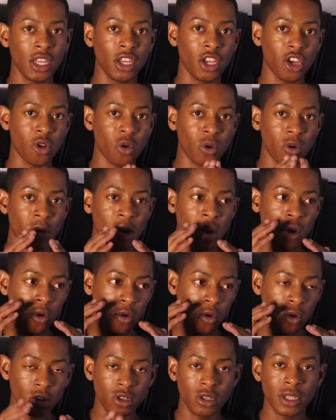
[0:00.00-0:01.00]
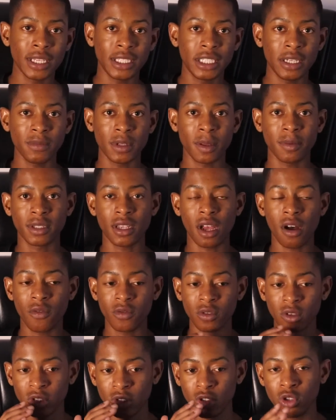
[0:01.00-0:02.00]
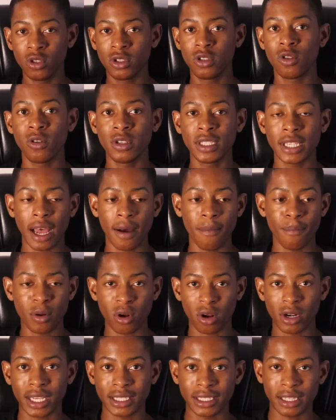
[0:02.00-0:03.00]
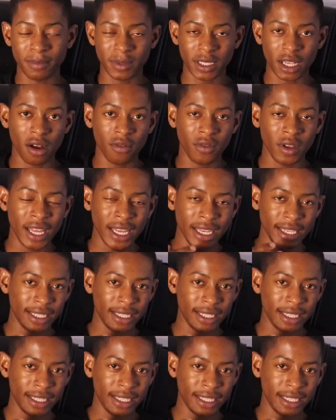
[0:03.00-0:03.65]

you know, go to the gym themselves, use those products themselves,